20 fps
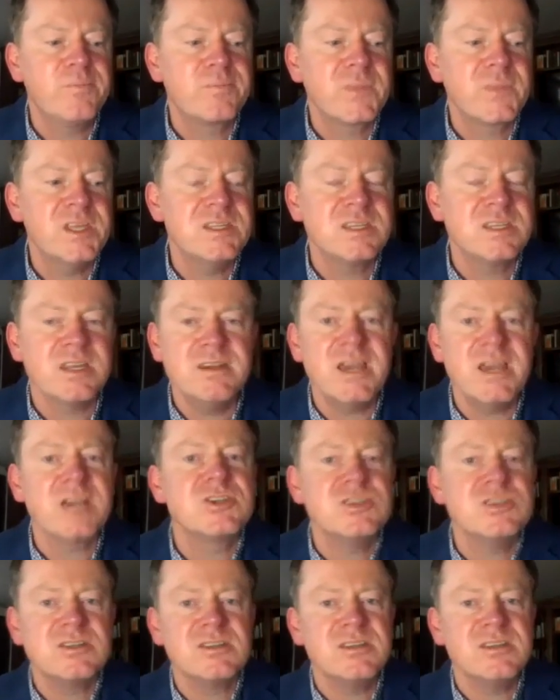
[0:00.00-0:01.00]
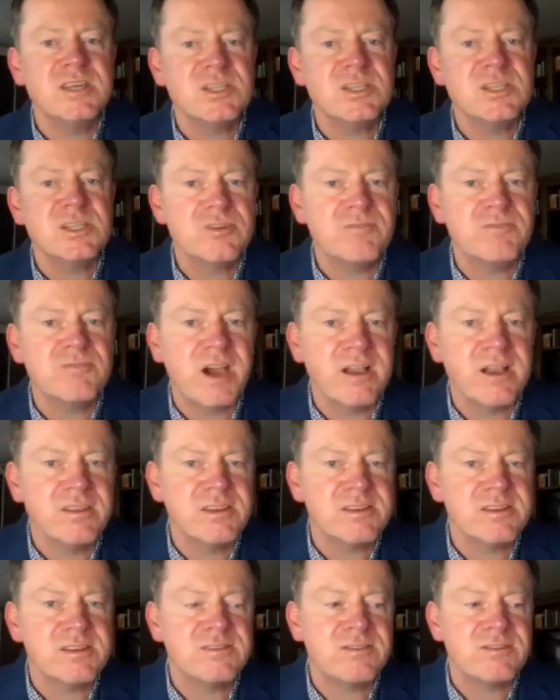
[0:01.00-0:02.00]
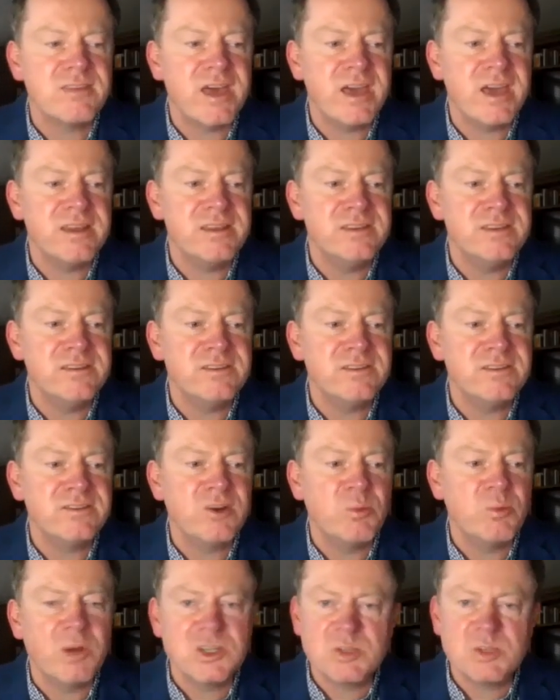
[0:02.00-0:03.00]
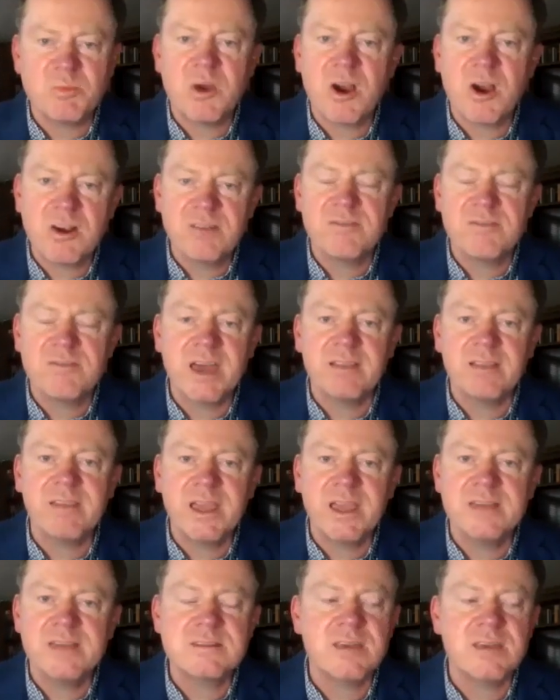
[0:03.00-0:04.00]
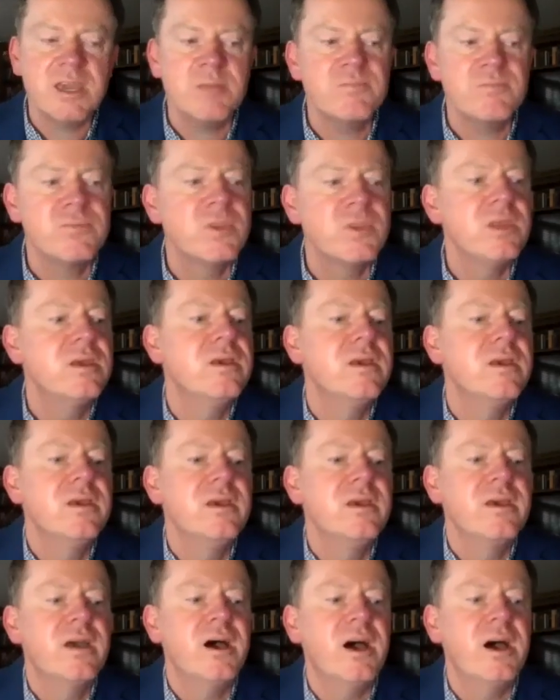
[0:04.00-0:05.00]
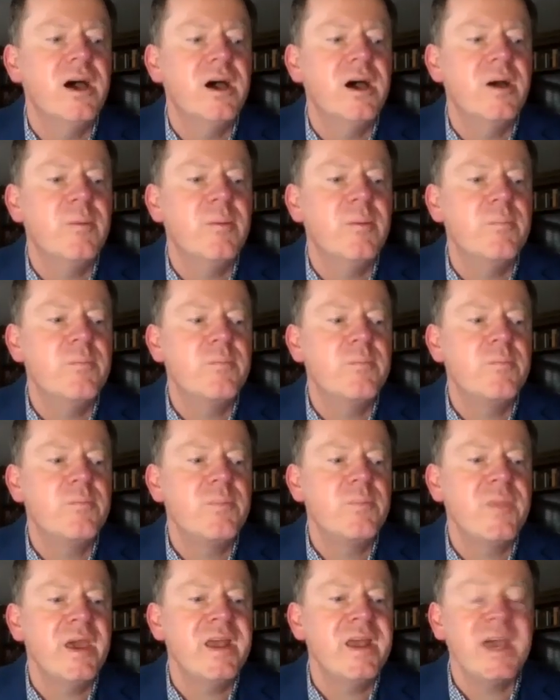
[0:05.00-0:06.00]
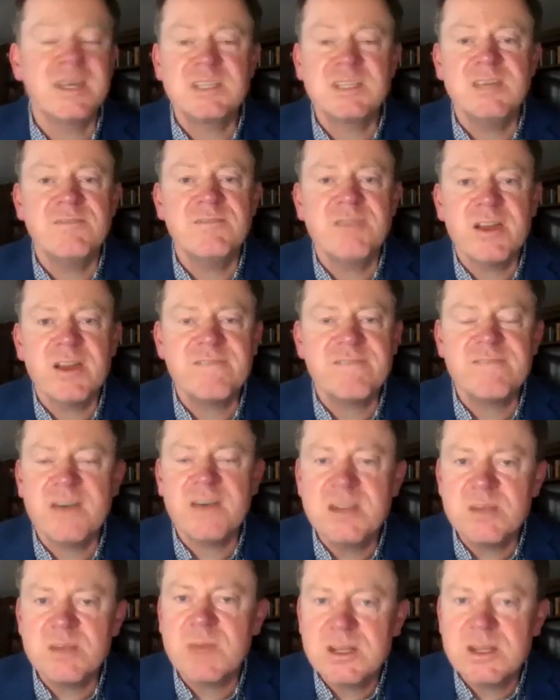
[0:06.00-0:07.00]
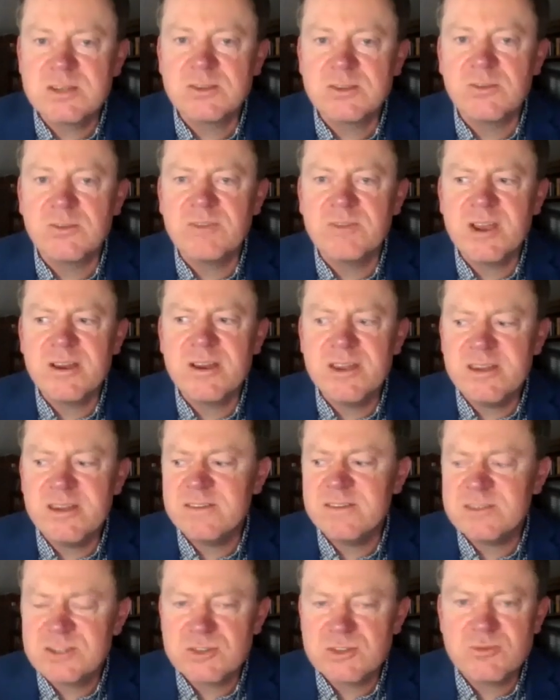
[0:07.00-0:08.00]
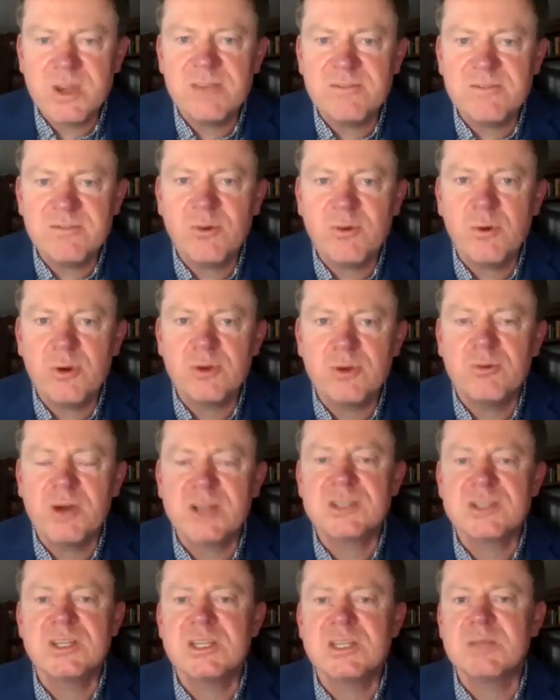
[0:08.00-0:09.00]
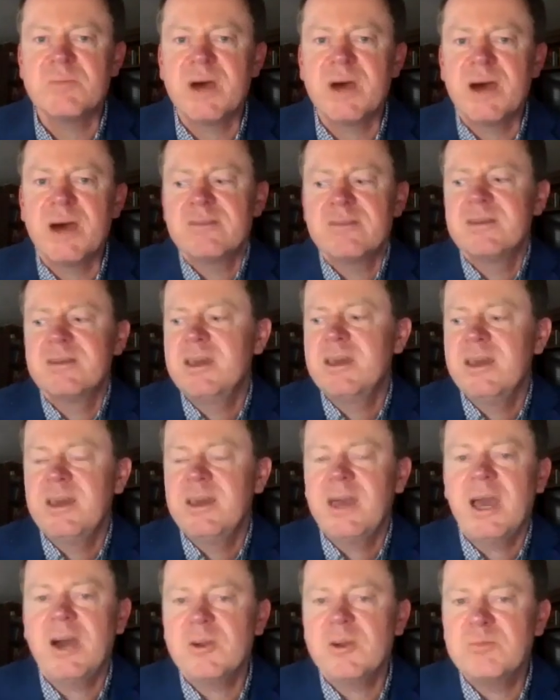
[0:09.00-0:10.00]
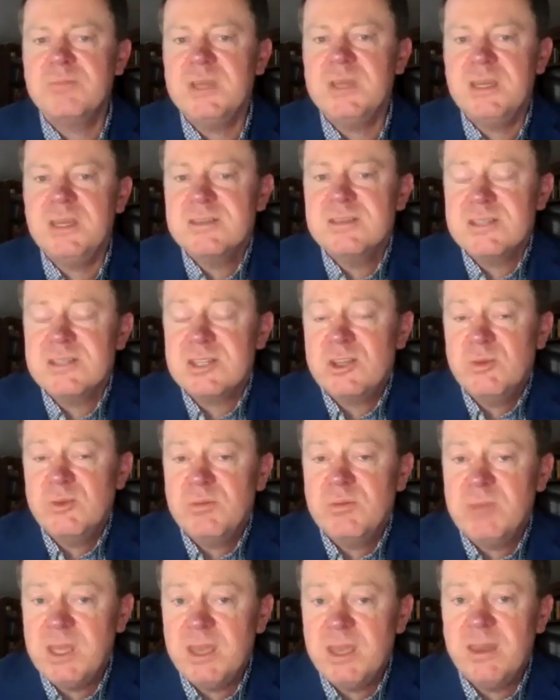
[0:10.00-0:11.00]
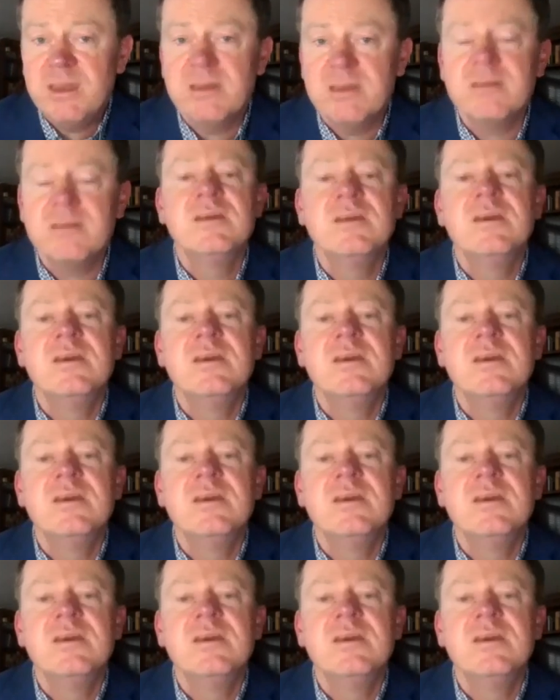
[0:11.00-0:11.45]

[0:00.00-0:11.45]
his connection to the history of violence that is so much a part of that landscape. And asking very fundamental, very straightforward questions about how to be as a human being